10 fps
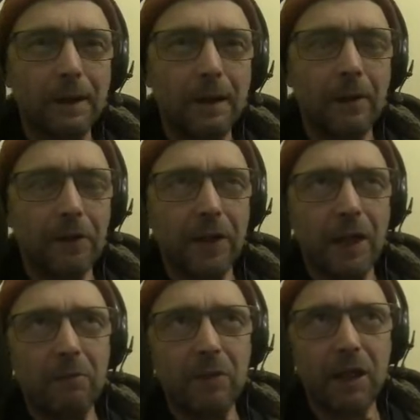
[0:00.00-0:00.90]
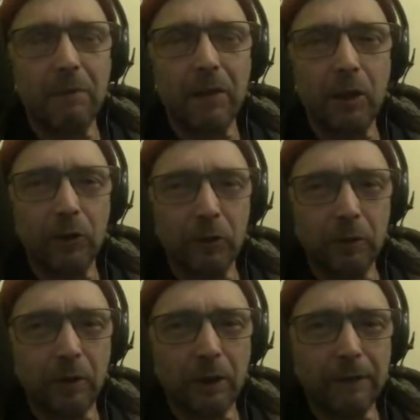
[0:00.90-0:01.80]
At the same time, they
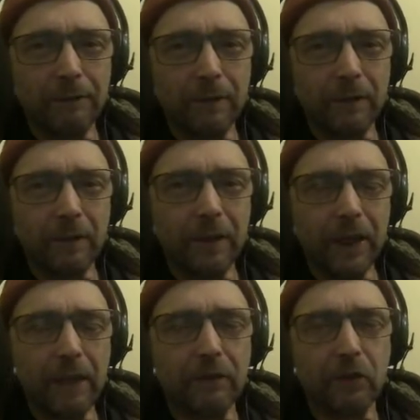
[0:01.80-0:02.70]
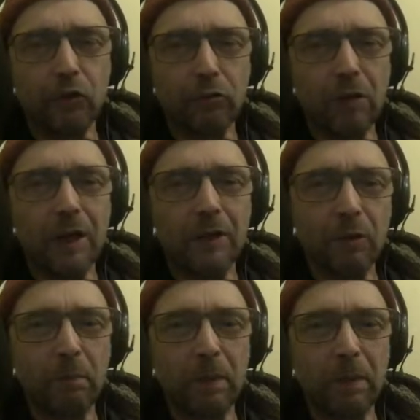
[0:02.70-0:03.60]
have to try to
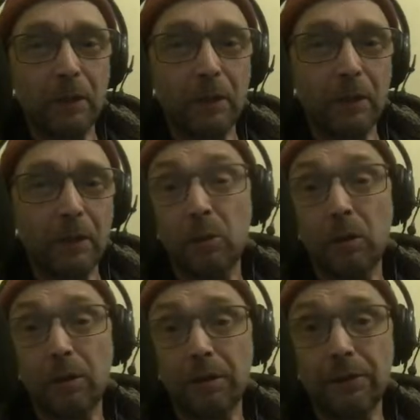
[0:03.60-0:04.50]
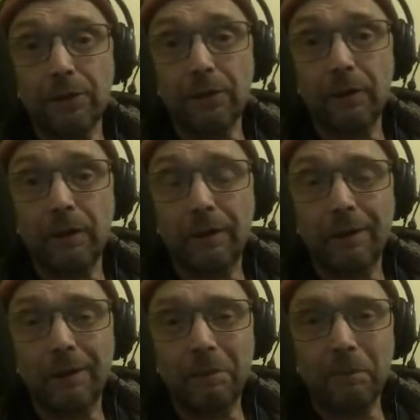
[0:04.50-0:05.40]
appeal to a new
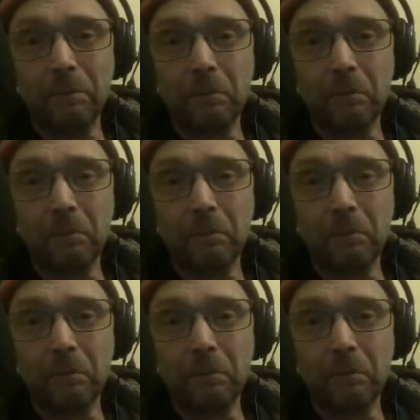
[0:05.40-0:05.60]
audience.